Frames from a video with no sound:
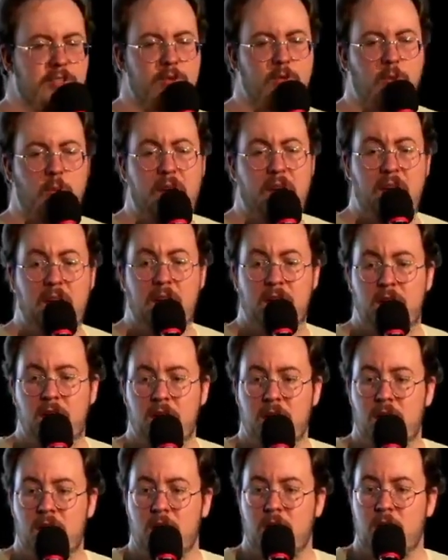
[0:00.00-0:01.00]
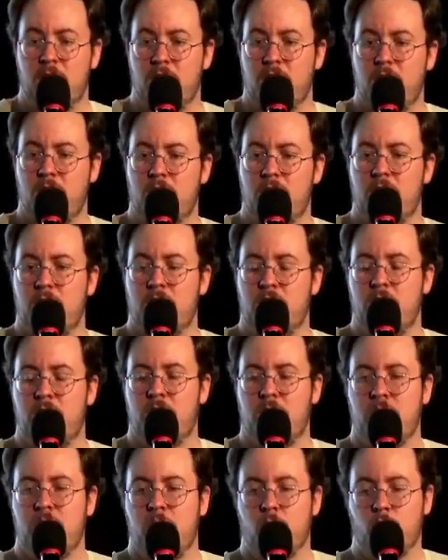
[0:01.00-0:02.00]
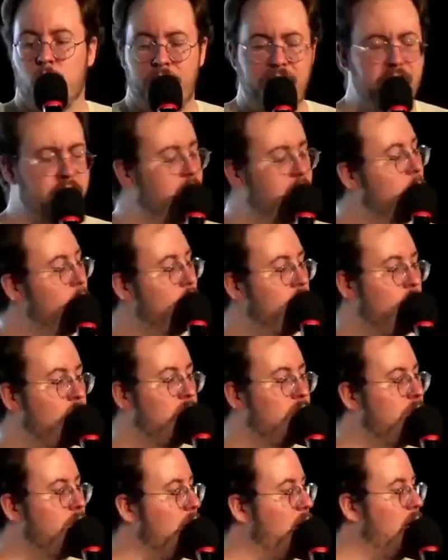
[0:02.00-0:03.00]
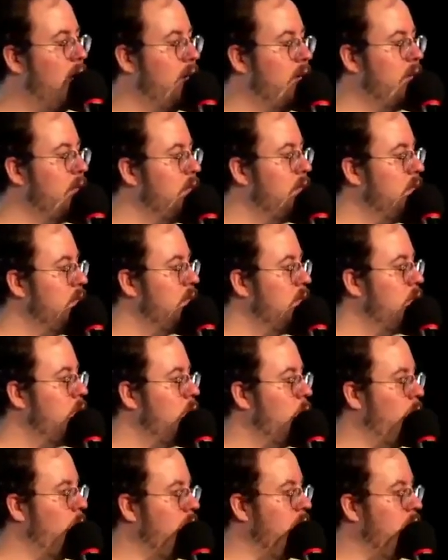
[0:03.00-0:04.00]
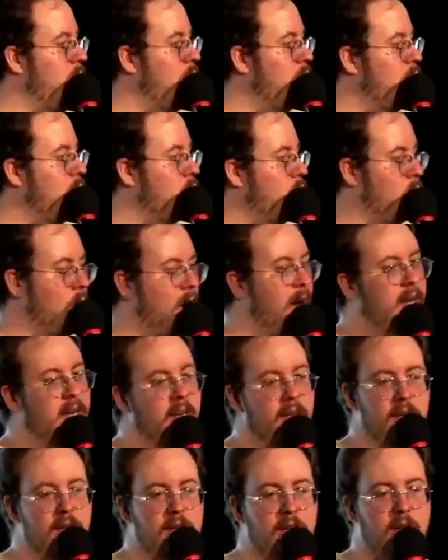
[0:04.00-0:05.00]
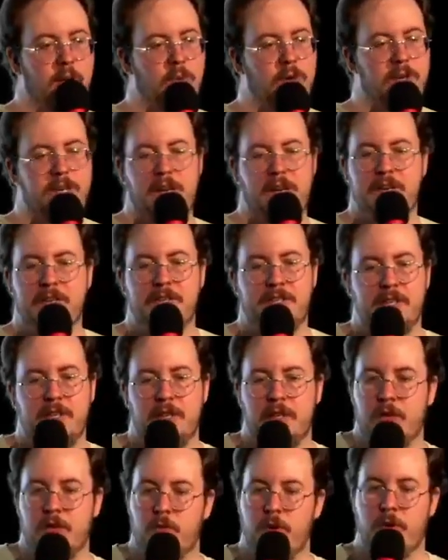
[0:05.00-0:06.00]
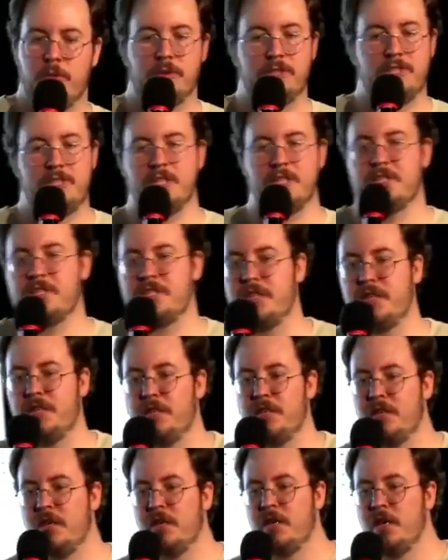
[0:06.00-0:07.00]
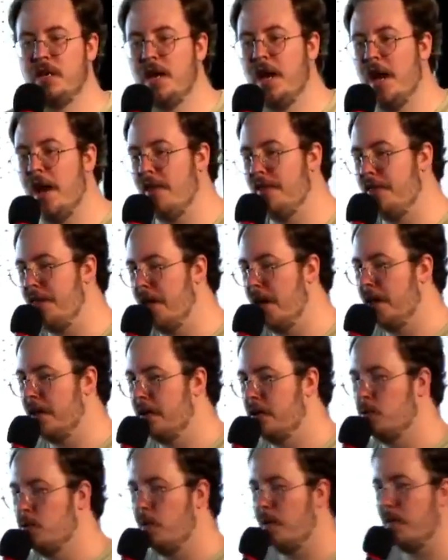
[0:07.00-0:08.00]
we reason with the Word of God, we reckon that we're dead to sin, we resist sin, and then we